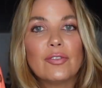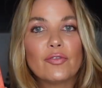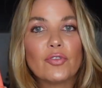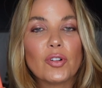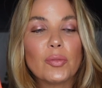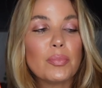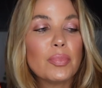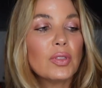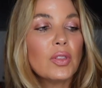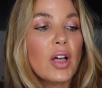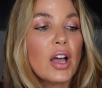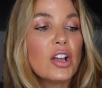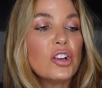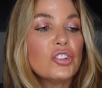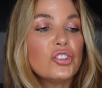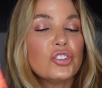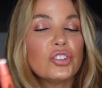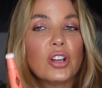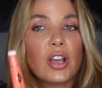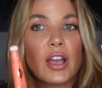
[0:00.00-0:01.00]
For
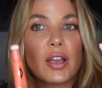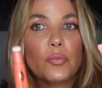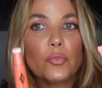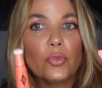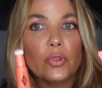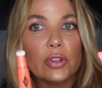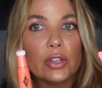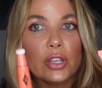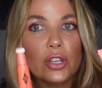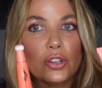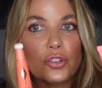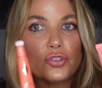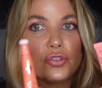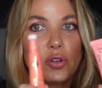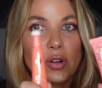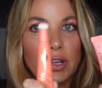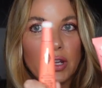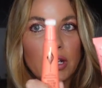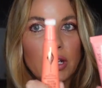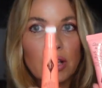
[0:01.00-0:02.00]
blush, I'm really
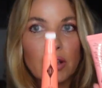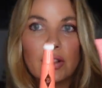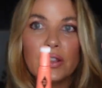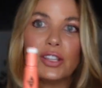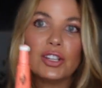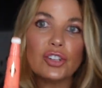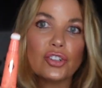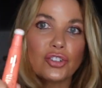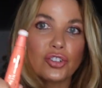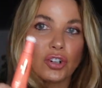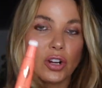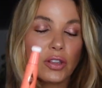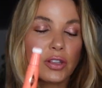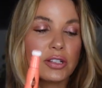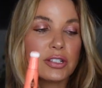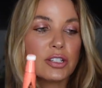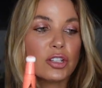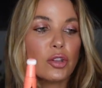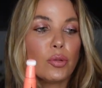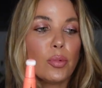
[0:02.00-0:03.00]
enjoying the
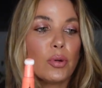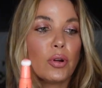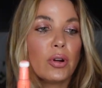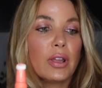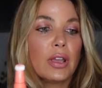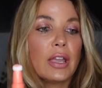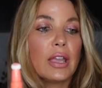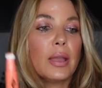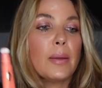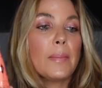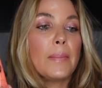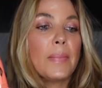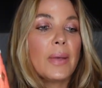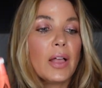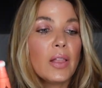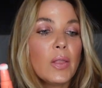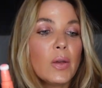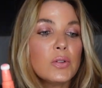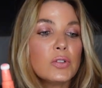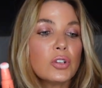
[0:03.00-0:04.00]
Charlotte Tilbury
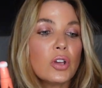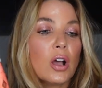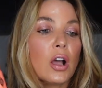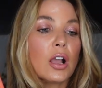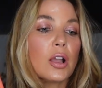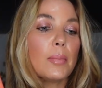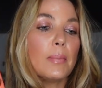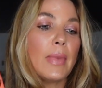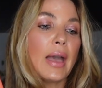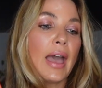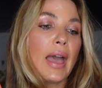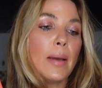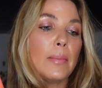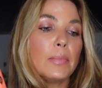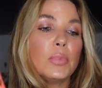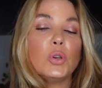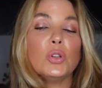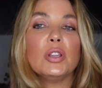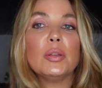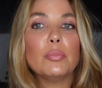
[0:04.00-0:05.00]
Pillow Talk
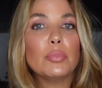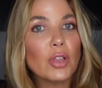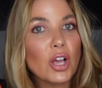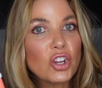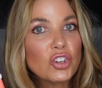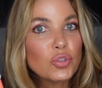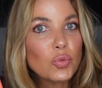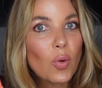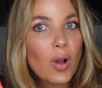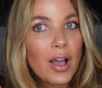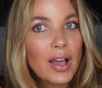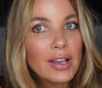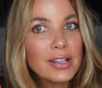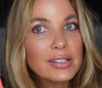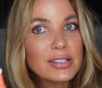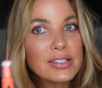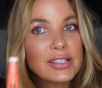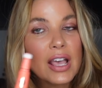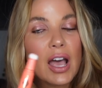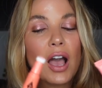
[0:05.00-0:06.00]
Matte Beauty Blush
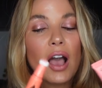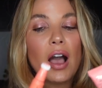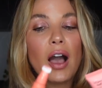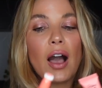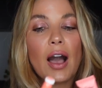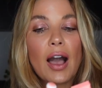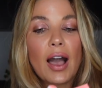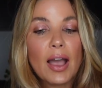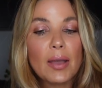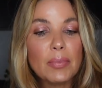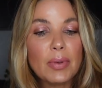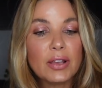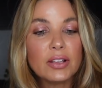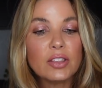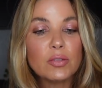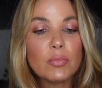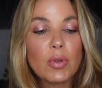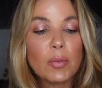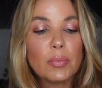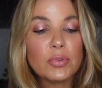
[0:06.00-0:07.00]
ones. I
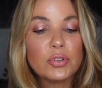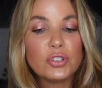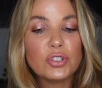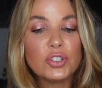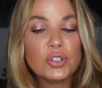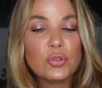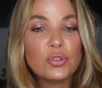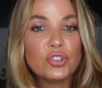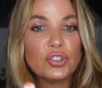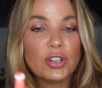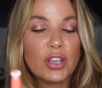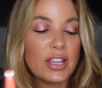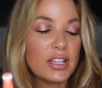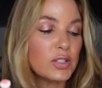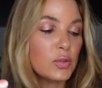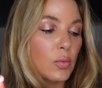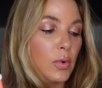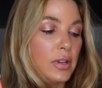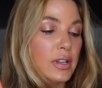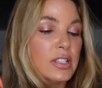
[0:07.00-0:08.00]
picked them up in two
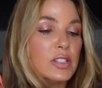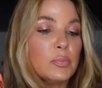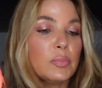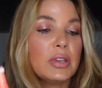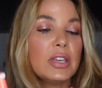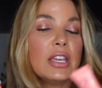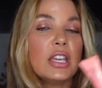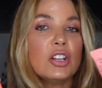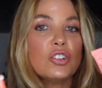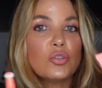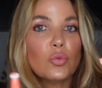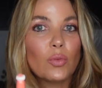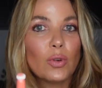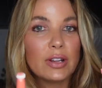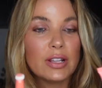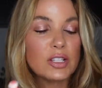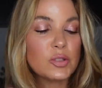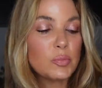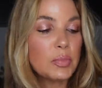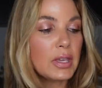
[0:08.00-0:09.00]
shades. One is peach,
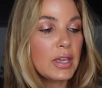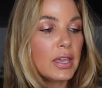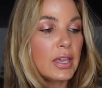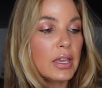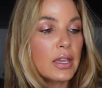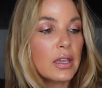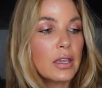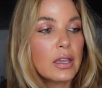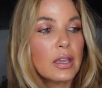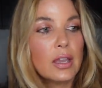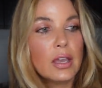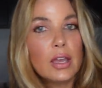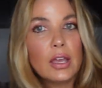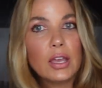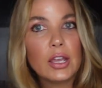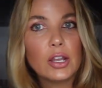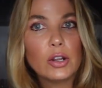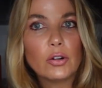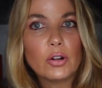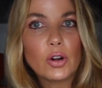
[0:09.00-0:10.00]
one is pink.
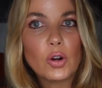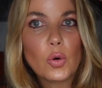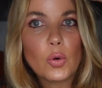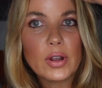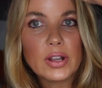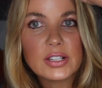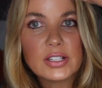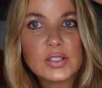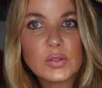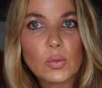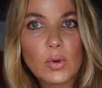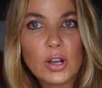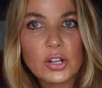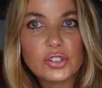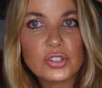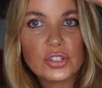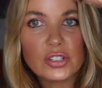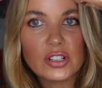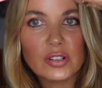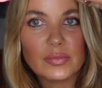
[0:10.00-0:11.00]
Here are quick
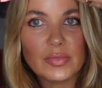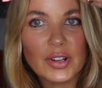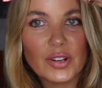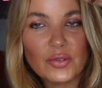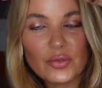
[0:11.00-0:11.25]
swatches on my